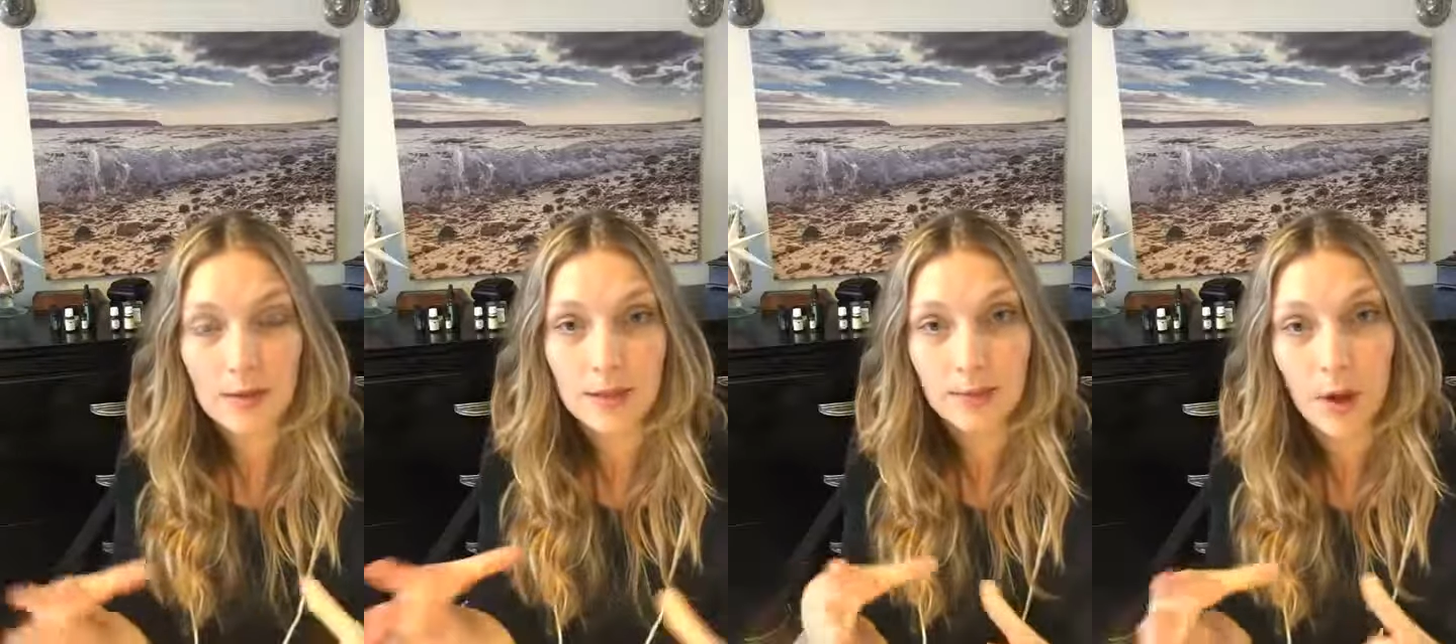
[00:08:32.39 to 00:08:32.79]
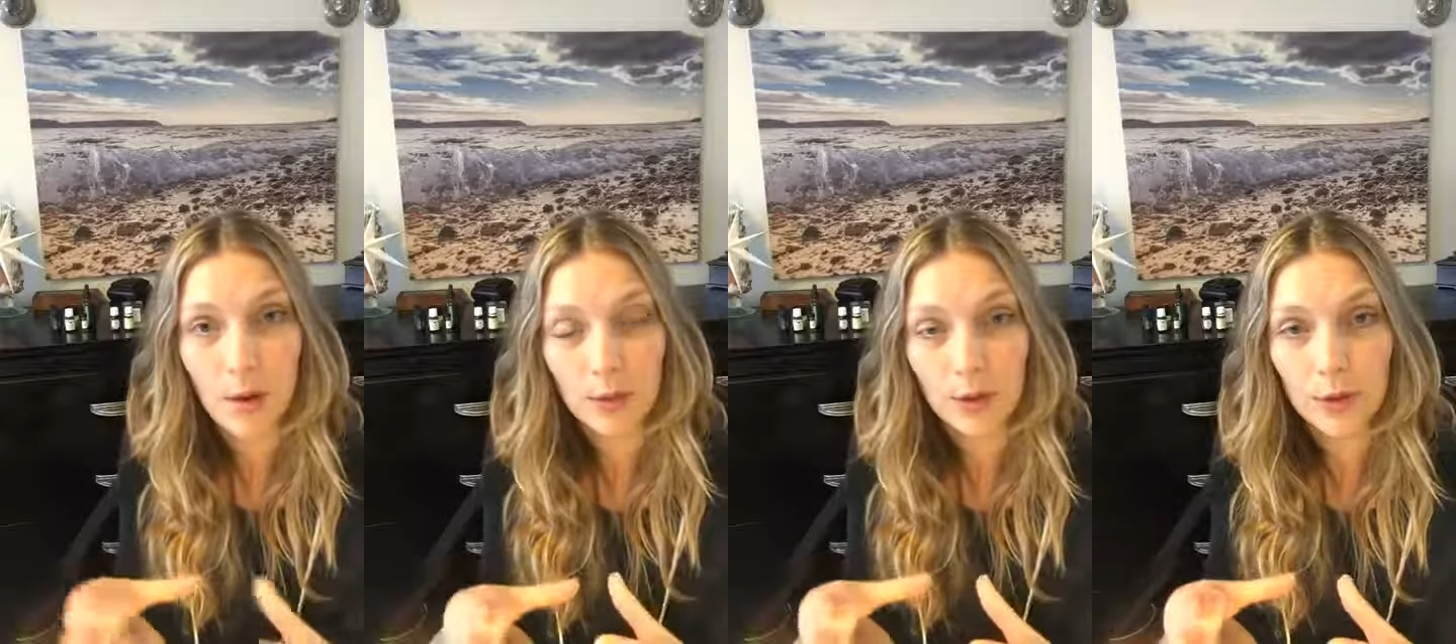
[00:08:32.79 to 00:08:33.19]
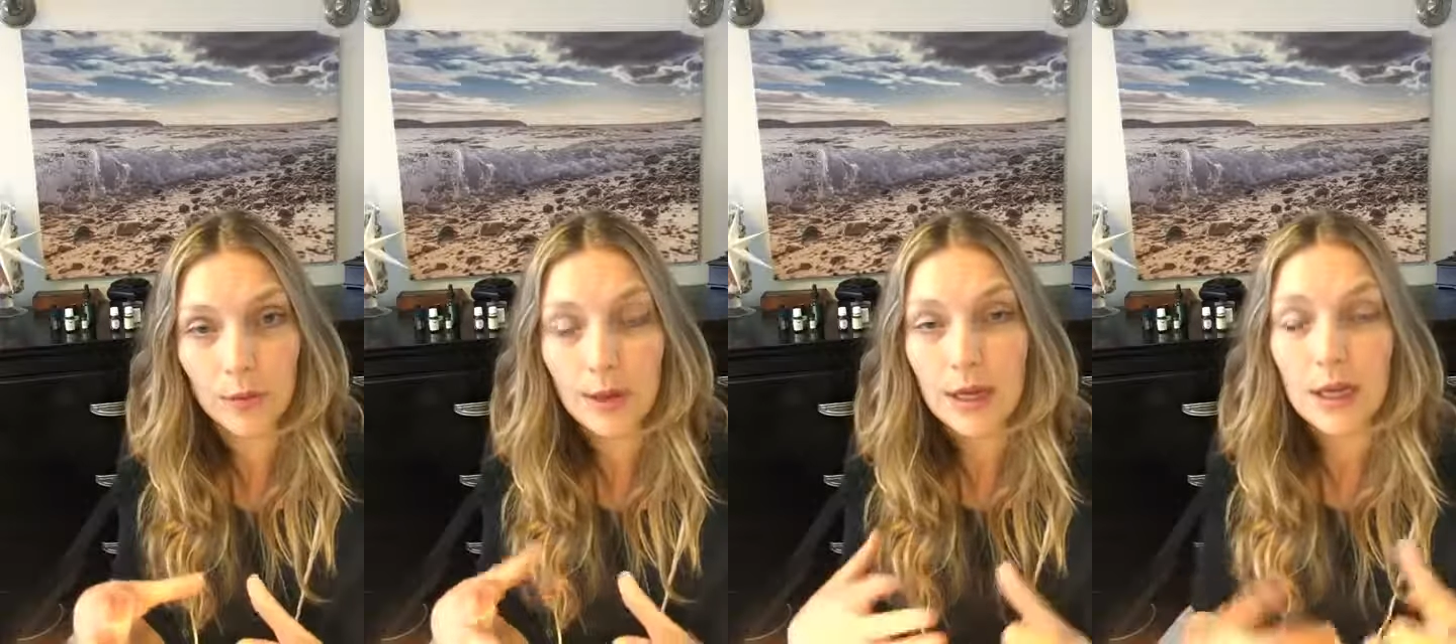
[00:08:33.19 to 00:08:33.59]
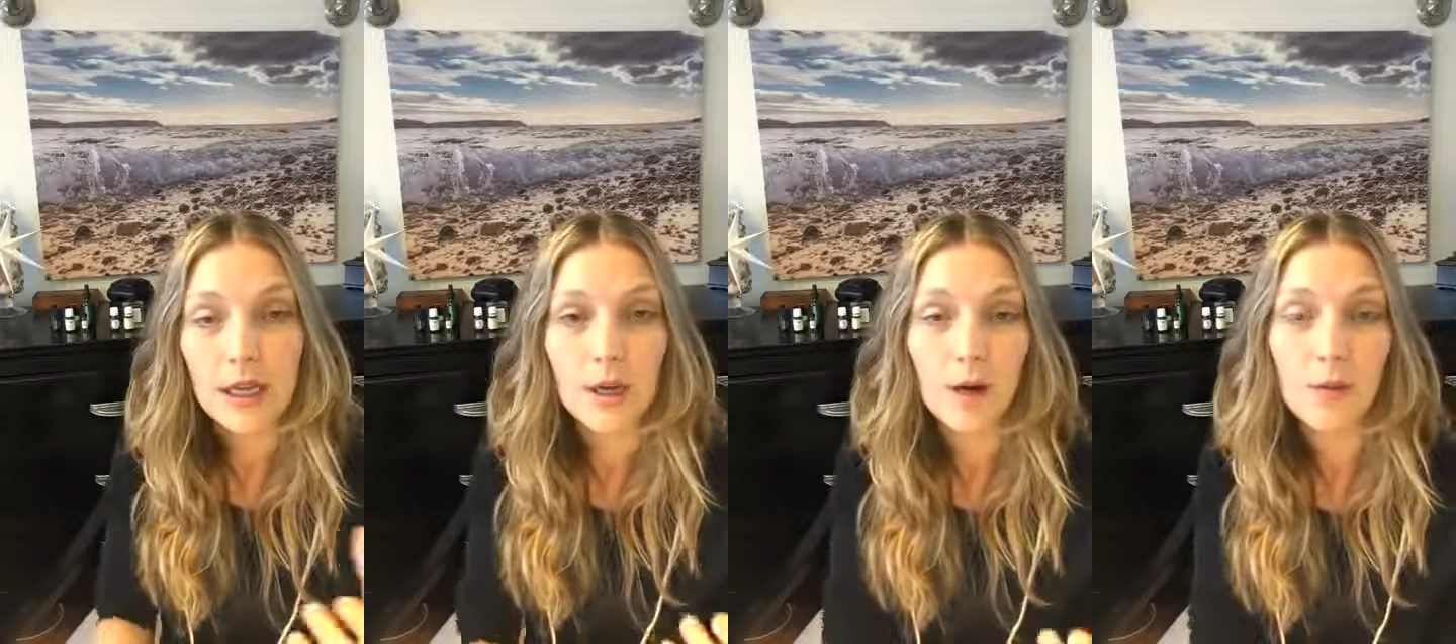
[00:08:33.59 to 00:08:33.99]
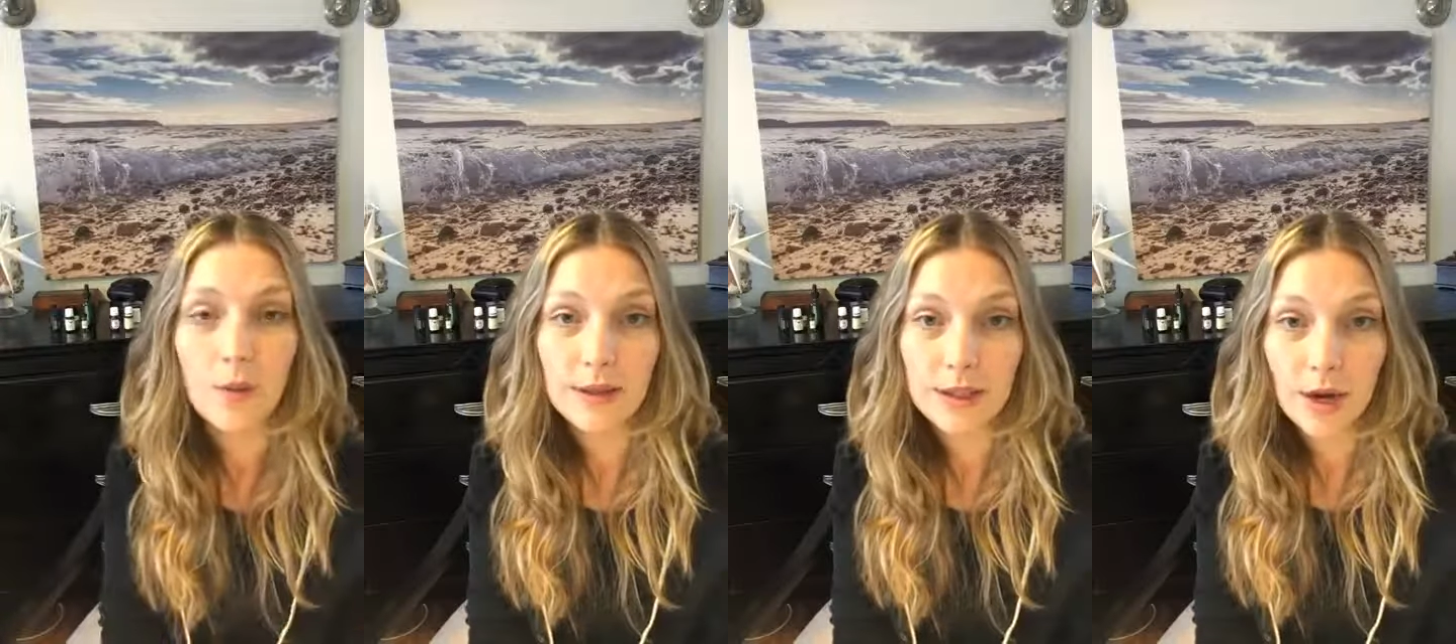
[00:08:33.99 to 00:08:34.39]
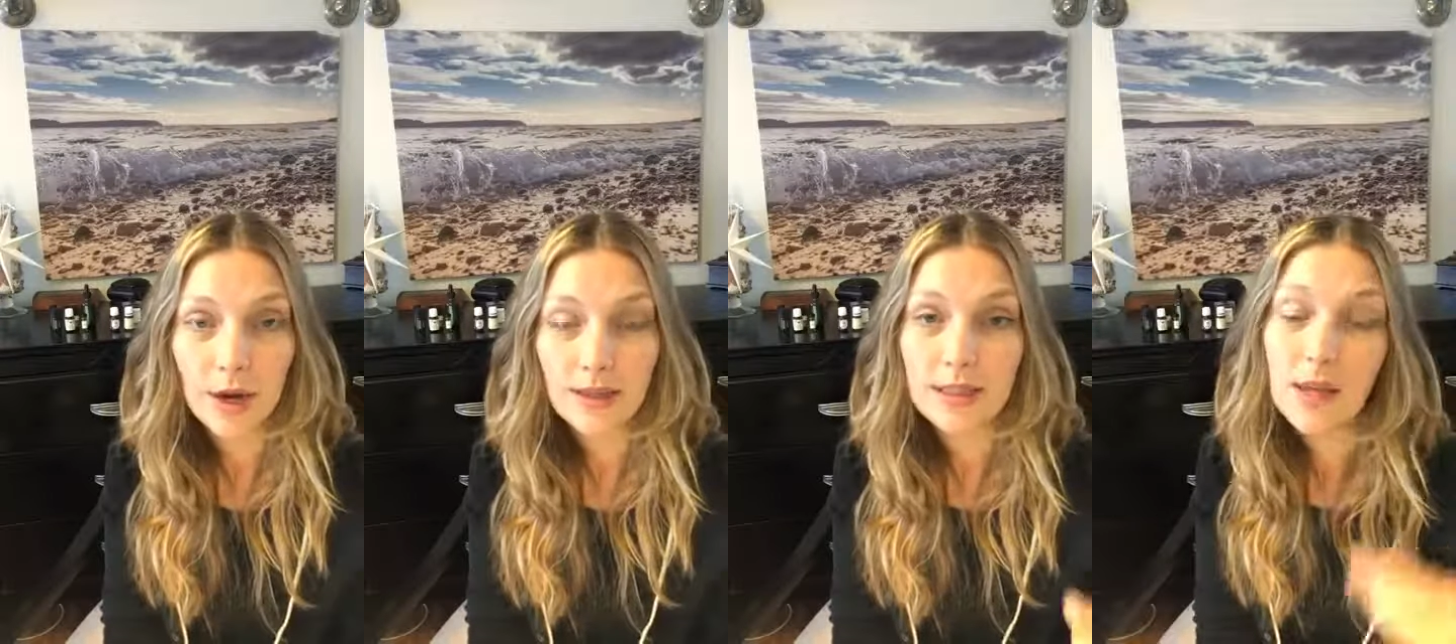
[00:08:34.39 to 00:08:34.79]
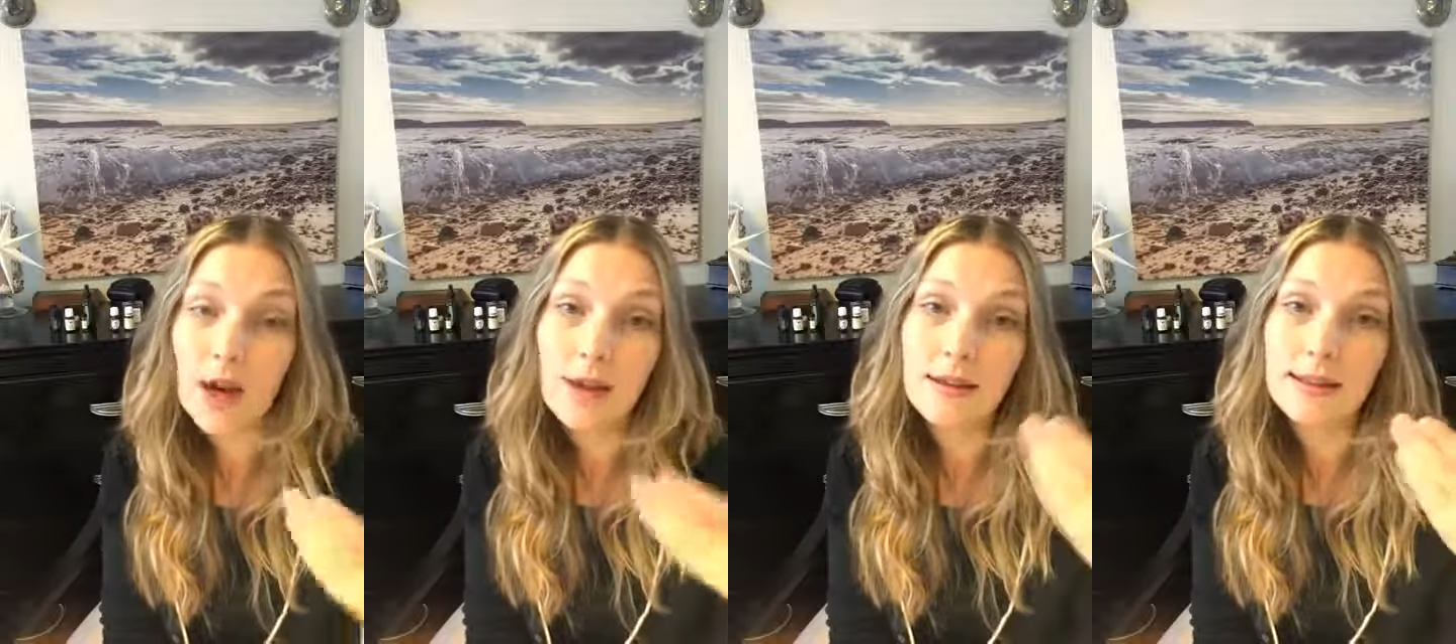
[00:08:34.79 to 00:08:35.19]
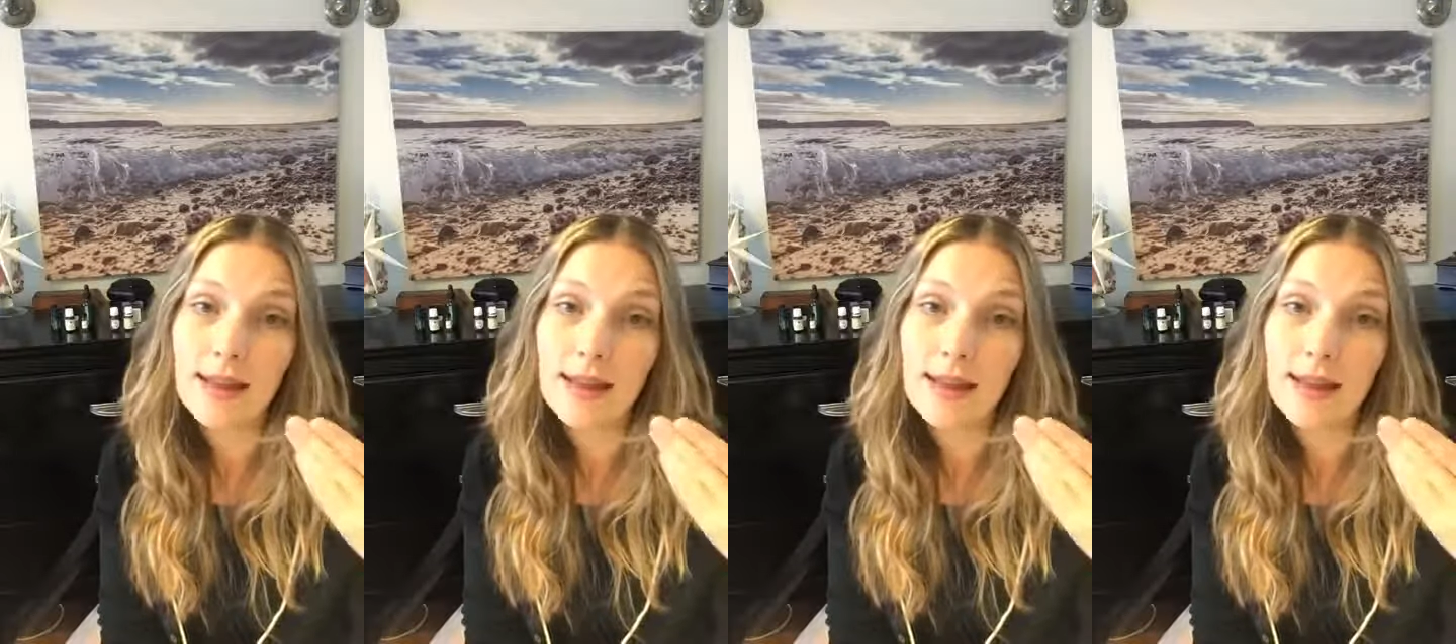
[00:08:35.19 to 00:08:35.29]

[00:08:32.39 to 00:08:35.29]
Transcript: or a small room, you know, with dogs. Dogs'